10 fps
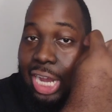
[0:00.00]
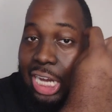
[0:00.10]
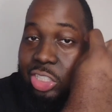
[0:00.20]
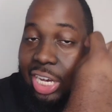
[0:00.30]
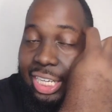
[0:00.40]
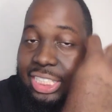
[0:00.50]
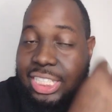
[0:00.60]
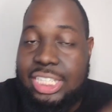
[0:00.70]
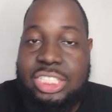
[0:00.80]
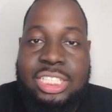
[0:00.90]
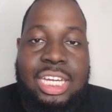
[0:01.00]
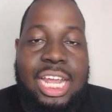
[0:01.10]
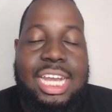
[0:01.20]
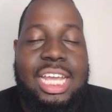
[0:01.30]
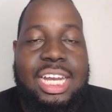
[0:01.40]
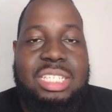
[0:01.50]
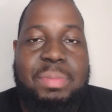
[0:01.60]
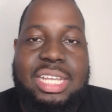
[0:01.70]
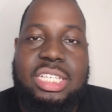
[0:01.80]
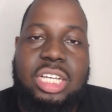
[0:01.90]
contract extension. Now, this
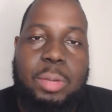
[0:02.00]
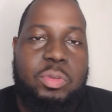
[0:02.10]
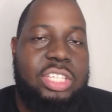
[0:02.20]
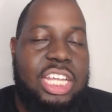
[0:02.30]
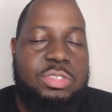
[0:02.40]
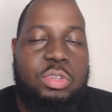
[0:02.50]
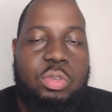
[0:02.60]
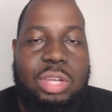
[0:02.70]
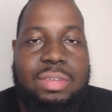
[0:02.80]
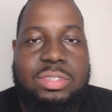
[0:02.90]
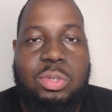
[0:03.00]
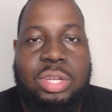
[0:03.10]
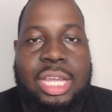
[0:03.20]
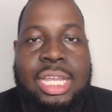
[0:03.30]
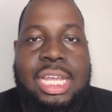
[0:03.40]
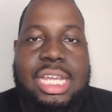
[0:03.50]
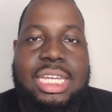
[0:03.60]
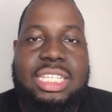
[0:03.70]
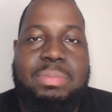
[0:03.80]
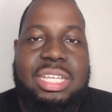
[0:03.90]
means a couple things for the Ravens. Okay.
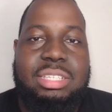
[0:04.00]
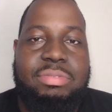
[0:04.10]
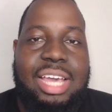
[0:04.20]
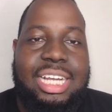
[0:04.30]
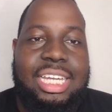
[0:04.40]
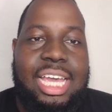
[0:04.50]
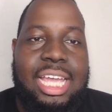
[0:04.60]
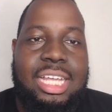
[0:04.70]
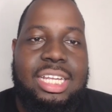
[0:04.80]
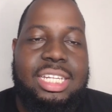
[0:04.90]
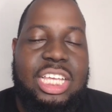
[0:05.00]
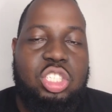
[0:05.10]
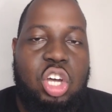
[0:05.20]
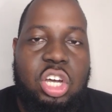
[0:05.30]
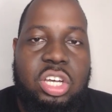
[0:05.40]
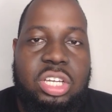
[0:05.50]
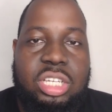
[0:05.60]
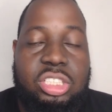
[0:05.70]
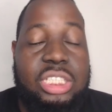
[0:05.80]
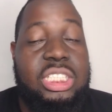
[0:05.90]
This means the fact that they saw
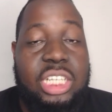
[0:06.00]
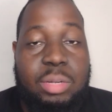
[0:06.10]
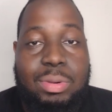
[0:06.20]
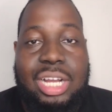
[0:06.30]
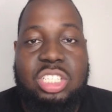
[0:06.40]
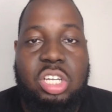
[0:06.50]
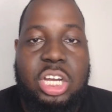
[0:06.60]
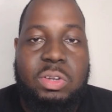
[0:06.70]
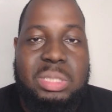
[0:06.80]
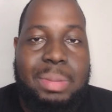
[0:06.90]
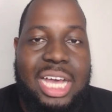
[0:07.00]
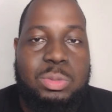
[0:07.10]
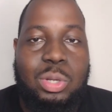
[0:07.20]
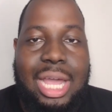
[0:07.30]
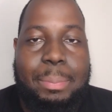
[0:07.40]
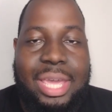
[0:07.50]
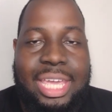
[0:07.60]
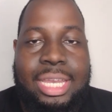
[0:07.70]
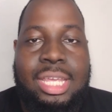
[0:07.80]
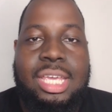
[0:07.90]
Justin Tucker probably saw that Chris Boswell got
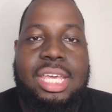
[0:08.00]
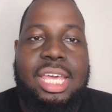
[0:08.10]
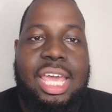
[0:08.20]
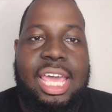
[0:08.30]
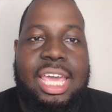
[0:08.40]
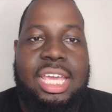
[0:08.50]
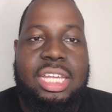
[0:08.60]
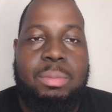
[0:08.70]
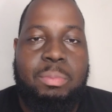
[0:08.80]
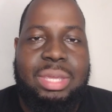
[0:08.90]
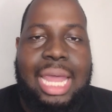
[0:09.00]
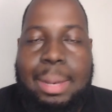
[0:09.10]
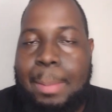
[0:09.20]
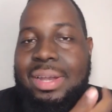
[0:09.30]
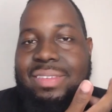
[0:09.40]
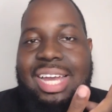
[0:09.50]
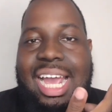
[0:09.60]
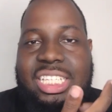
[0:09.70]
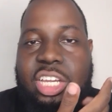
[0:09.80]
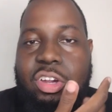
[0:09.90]
paid and became, I believe, the
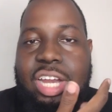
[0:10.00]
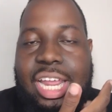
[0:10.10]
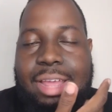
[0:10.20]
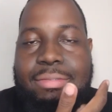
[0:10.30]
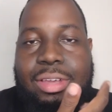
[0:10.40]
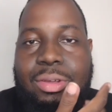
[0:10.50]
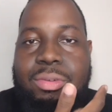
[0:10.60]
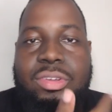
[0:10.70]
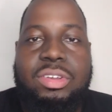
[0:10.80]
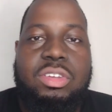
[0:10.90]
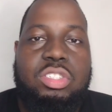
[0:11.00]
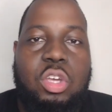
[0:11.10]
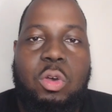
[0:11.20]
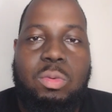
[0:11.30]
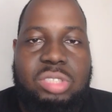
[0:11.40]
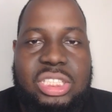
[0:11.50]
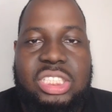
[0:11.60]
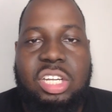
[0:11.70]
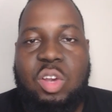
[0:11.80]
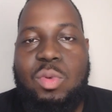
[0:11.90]
highest kicker in the NFL. So
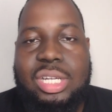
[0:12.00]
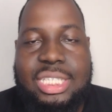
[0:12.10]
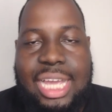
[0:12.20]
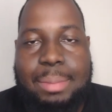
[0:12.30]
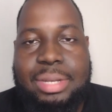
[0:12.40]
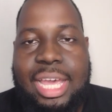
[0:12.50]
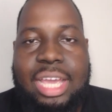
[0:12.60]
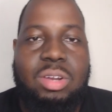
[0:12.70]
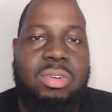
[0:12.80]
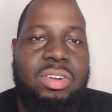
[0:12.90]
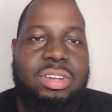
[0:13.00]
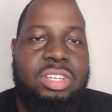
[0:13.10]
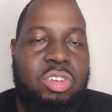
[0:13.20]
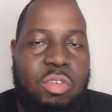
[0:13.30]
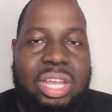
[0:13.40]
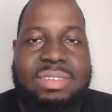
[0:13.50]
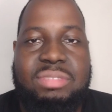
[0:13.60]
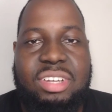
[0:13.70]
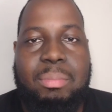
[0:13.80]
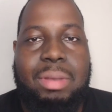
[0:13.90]
Justin Tucker wanted to top that, or, you know, the
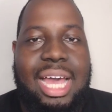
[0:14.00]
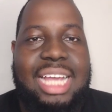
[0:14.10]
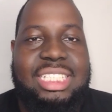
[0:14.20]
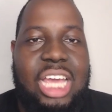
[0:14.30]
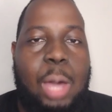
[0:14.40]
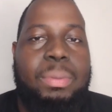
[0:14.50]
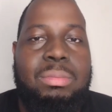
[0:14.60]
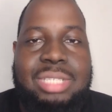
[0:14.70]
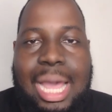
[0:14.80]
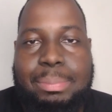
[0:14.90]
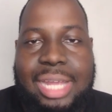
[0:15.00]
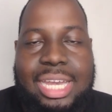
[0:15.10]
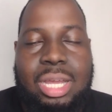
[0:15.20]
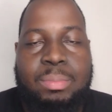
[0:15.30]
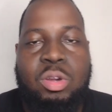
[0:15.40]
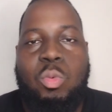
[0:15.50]
Ravens felt obliged to help him top that number.